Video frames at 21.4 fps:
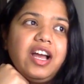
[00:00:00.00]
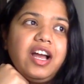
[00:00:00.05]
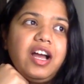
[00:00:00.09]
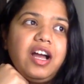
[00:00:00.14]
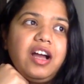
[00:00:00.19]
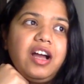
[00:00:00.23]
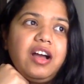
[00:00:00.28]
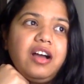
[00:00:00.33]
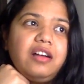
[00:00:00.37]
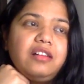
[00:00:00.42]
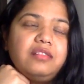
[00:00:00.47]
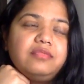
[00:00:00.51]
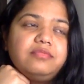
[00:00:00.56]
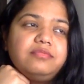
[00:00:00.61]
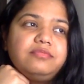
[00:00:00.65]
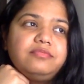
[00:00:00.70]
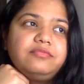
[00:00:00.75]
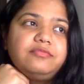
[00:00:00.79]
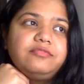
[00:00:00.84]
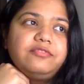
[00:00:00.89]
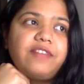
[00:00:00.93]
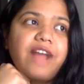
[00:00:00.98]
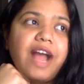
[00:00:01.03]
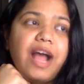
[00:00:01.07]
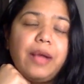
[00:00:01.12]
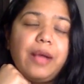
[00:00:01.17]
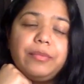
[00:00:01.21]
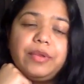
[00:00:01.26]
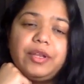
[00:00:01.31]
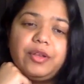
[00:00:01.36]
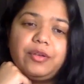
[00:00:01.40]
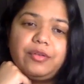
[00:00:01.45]

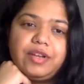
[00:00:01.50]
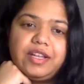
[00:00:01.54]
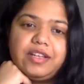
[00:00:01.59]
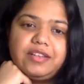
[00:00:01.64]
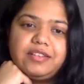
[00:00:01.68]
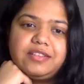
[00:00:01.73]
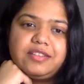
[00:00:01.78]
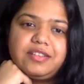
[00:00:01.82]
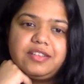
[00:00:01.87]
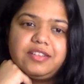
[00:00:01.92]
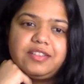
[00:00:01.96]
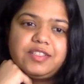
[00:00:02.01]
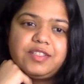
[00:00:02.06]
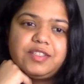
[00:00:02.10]
family oriented.